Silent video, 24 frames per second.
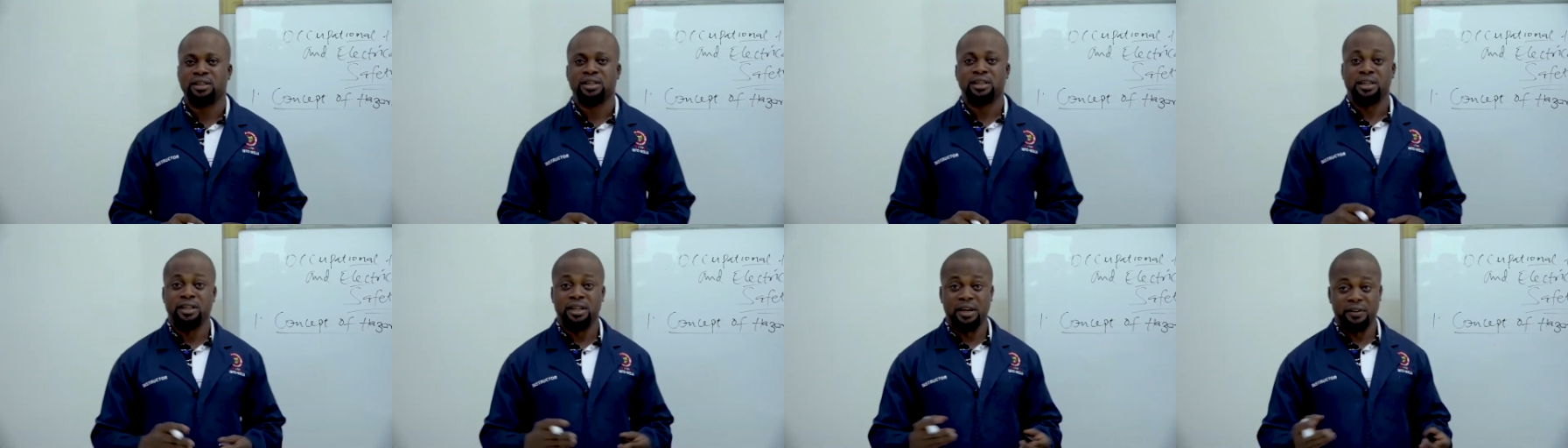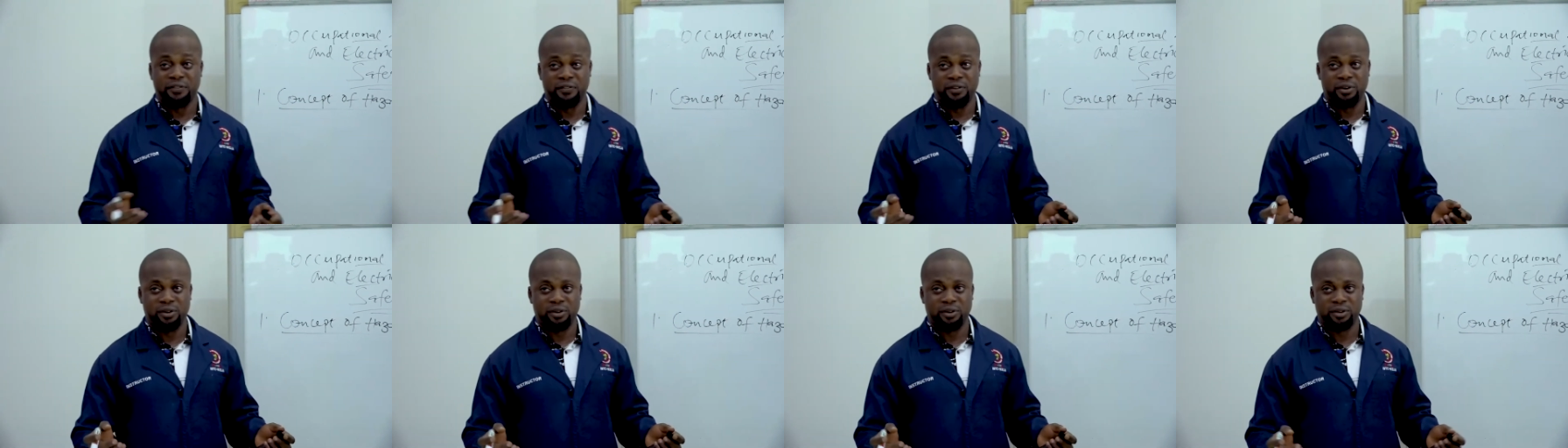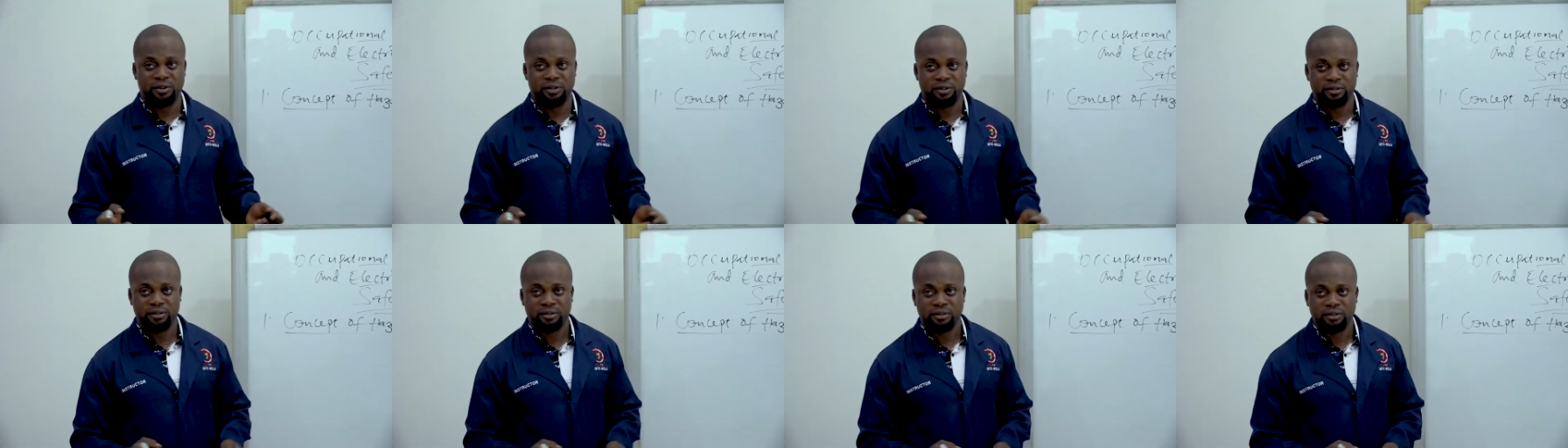Therefore,
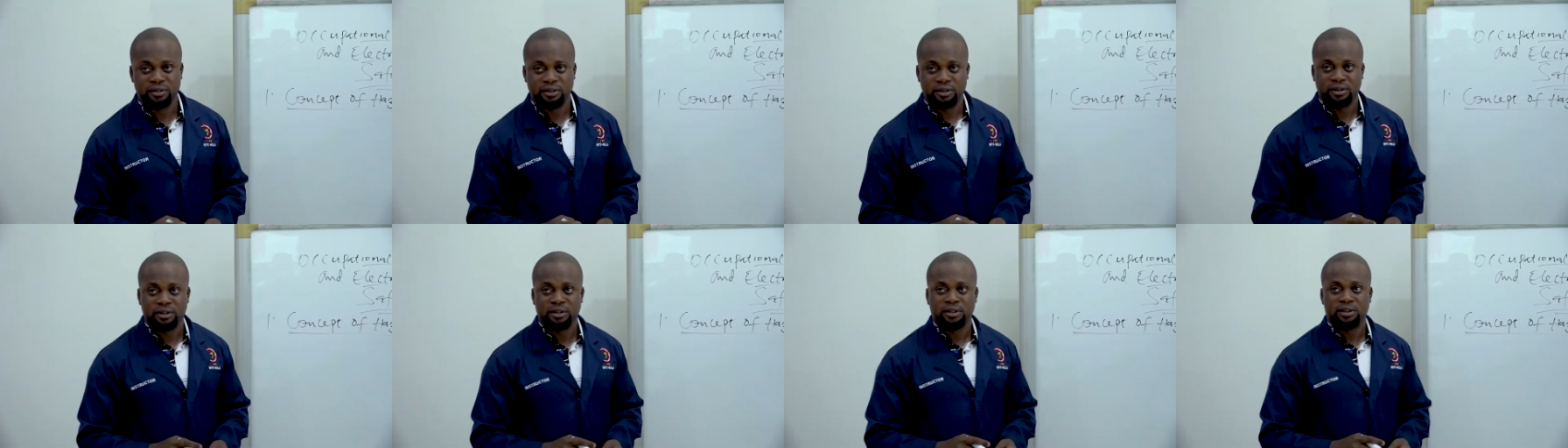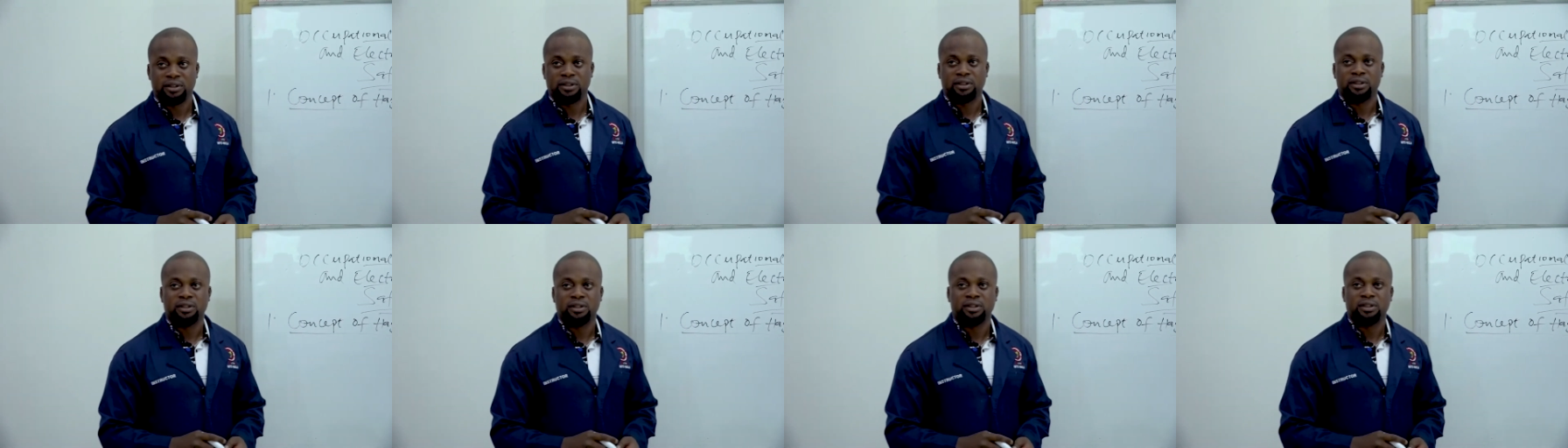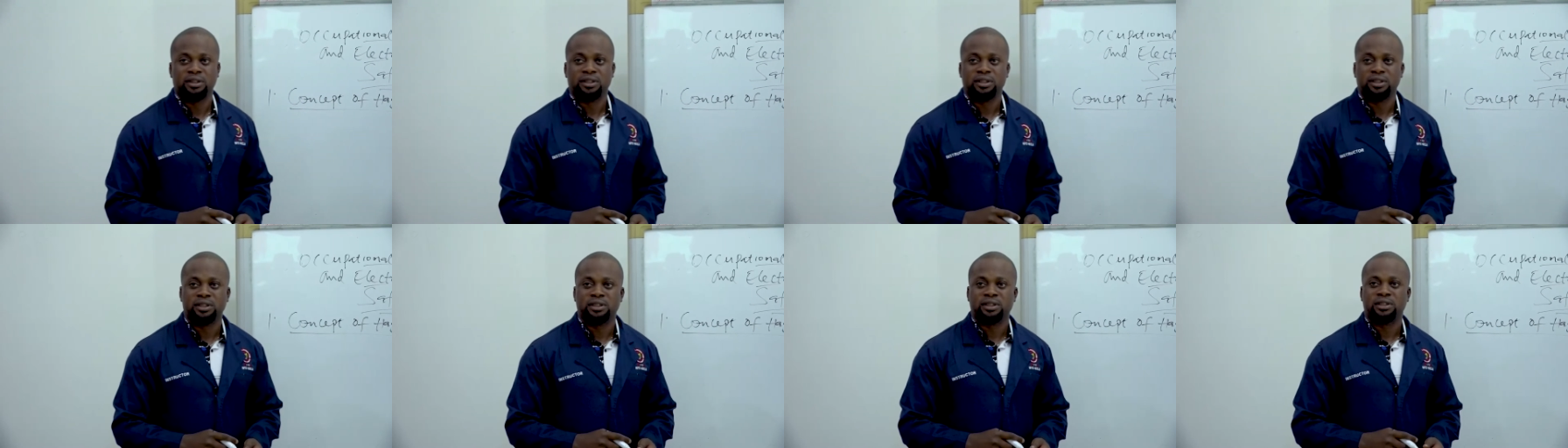
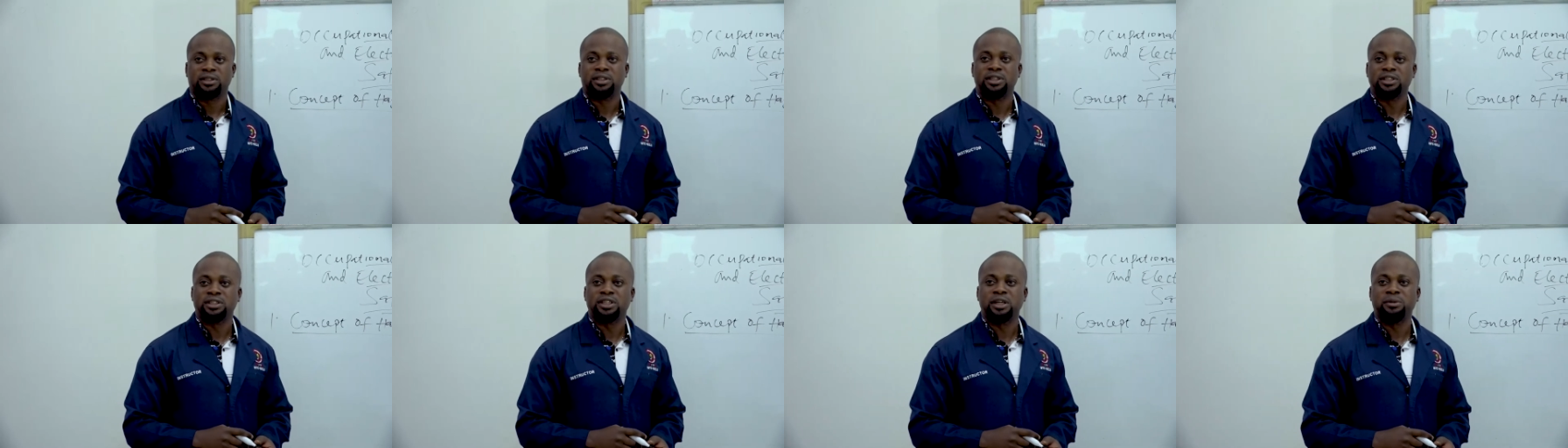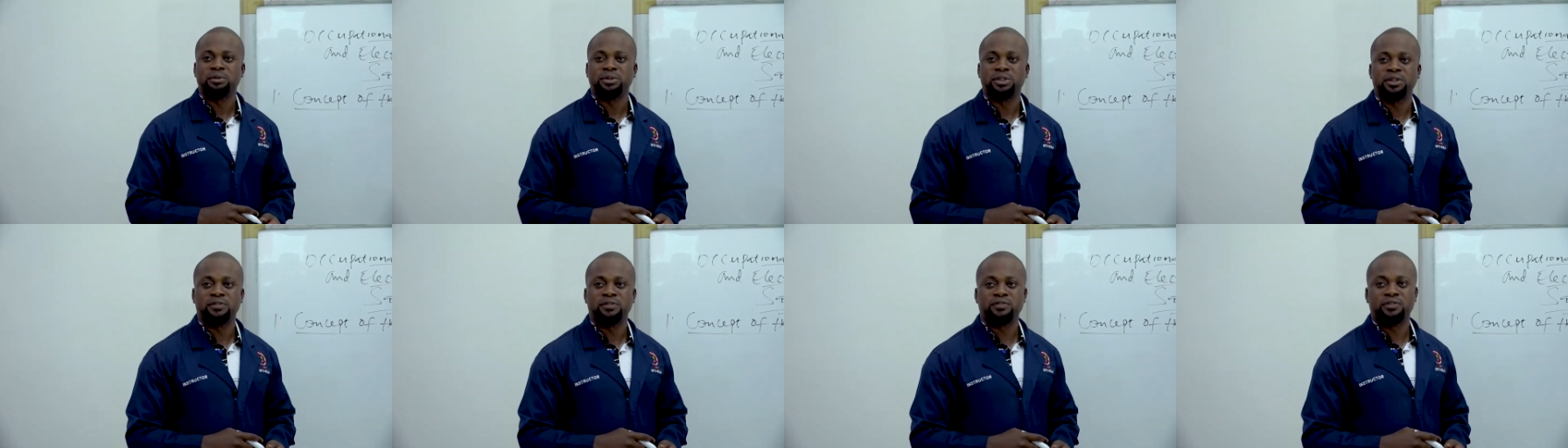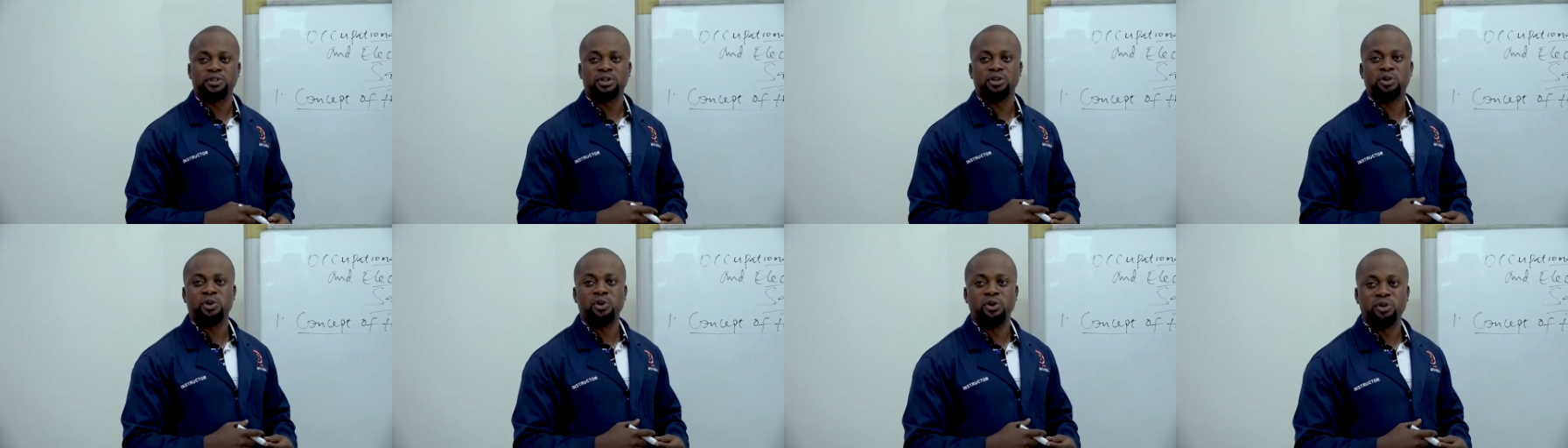system safety
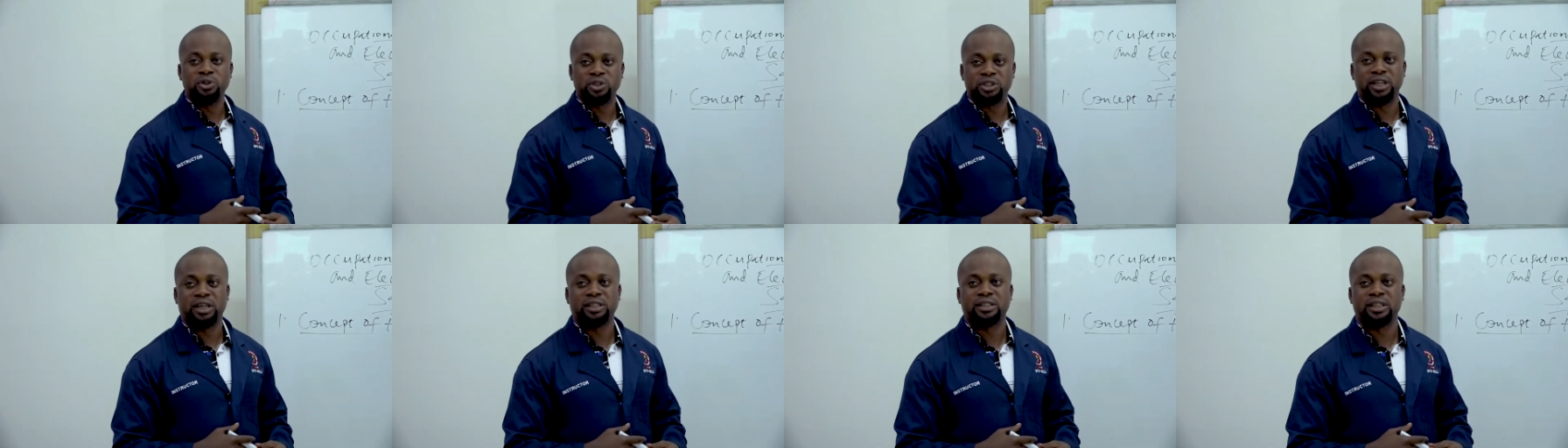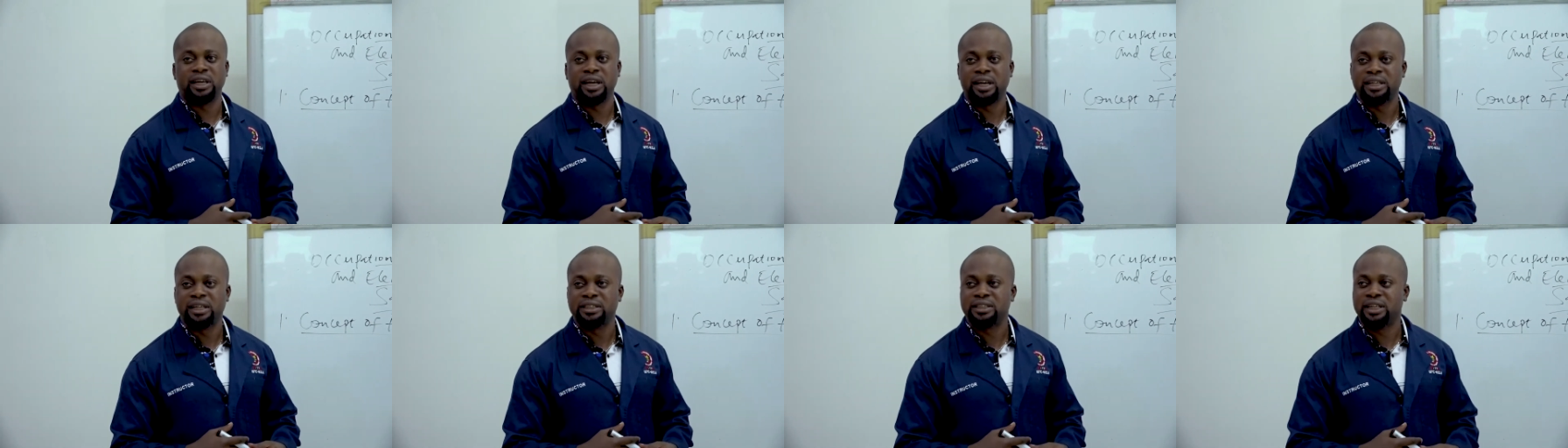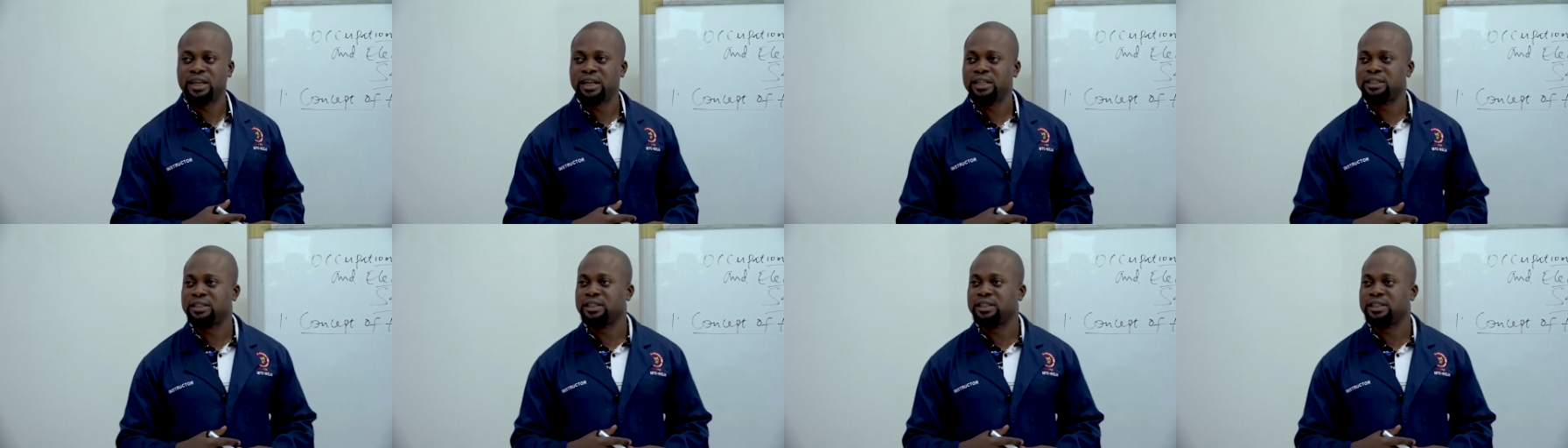holds that hazard